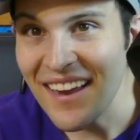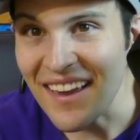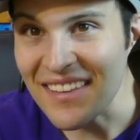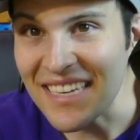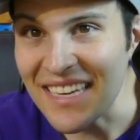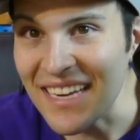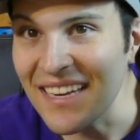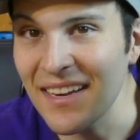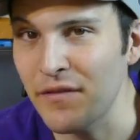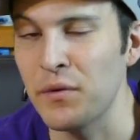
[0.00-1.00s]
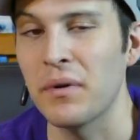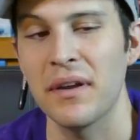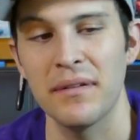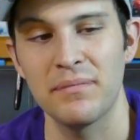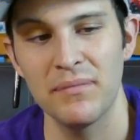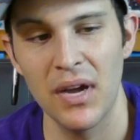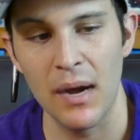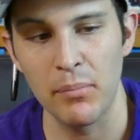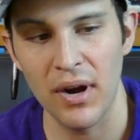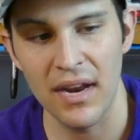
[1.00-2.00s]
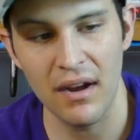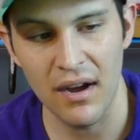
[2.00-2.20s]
LED if you want to operate.